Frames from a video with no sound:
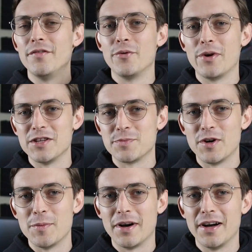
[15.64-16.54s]
of the
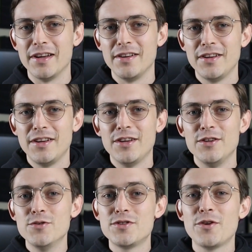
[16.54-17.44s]
Raspberry Pi.
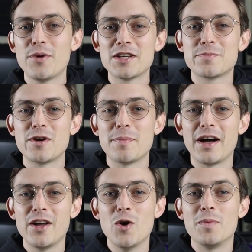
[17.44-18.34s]
Using a Raspberry
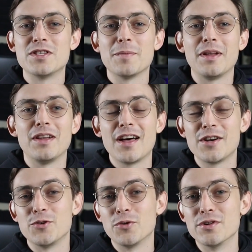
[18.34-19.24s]
Pi opens up a lot
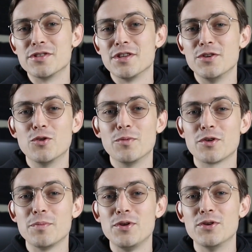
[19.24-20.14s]
of doors that normal
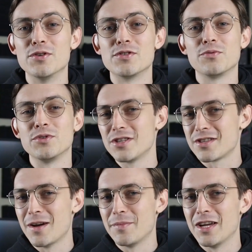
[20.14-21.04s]
computers would just
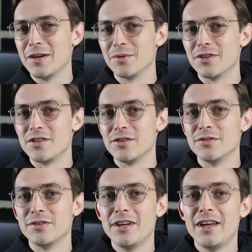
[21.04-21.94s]
not be able to do.
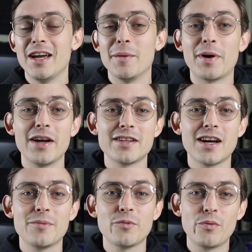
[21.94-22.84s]
At
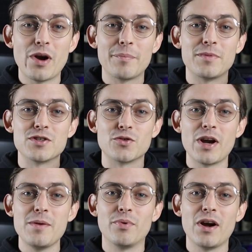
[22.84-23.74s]
pi-top, we wrap this
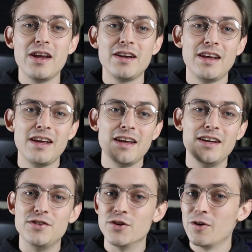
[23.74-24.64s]
great brain
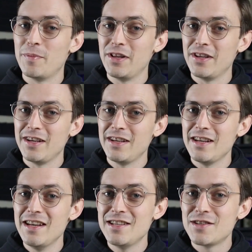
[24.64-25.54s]
in durability,
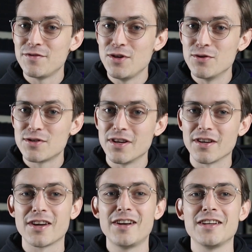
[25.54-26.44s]
ease of use,
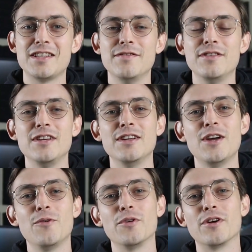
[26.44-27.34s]
and connectivity
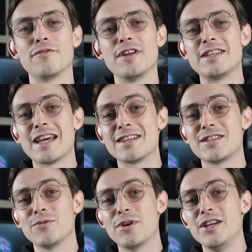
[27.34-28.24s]
with our
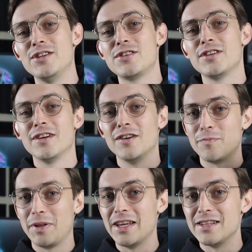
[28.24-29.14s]
fantastic range of
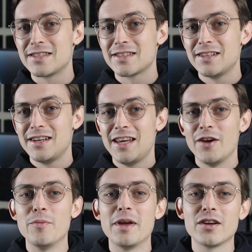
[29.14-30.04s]
plates
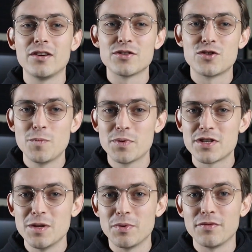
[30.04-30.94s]
and we make it all super
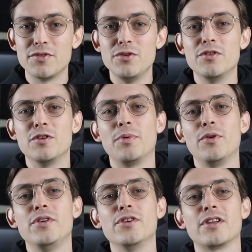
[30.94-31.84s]
simple for you to
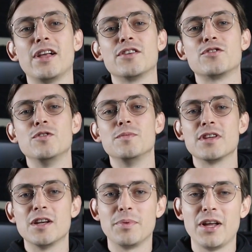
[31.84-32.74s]
deploy in your classrooms
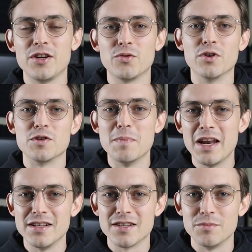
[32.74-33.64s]
and apply towards
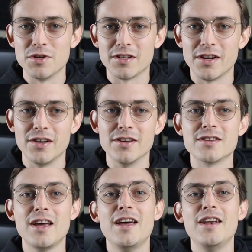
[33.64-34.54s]
many subject areas,
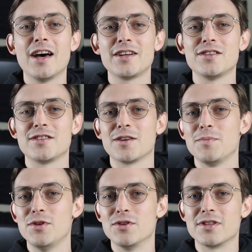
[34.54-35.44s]
not just the
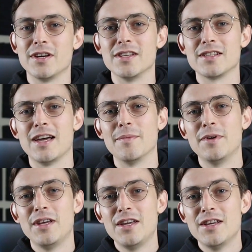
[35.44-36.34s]
computer science lab.
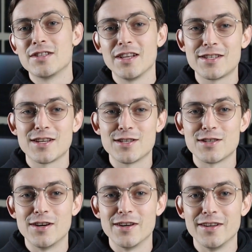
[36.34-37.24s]
So let's get
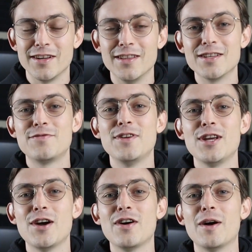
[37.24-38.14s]
started. In this
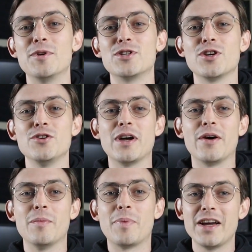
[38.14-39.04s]
video, I'm gonna show you
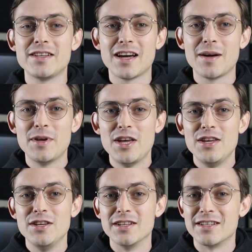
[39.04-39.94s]
how at pi-top,
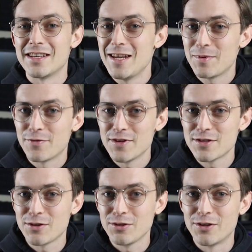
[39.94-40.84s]
you get to keep the
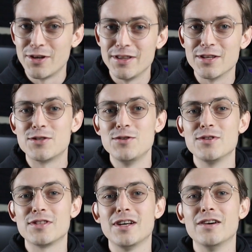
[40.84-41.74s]
physical learning that
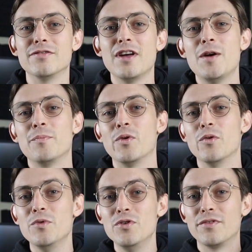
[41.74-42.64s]
students love, but
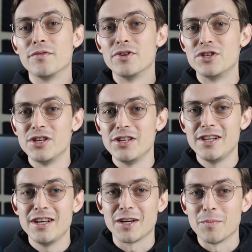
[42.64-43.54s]
remove the
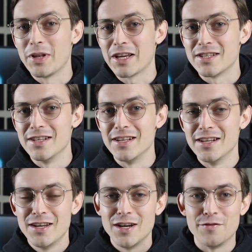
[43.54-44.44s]
fragility and complexity
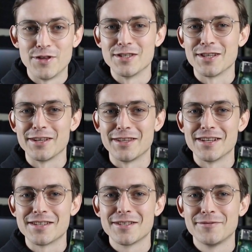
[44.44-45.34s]
of things like
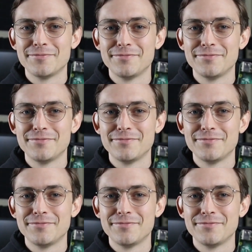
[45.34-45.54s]
this.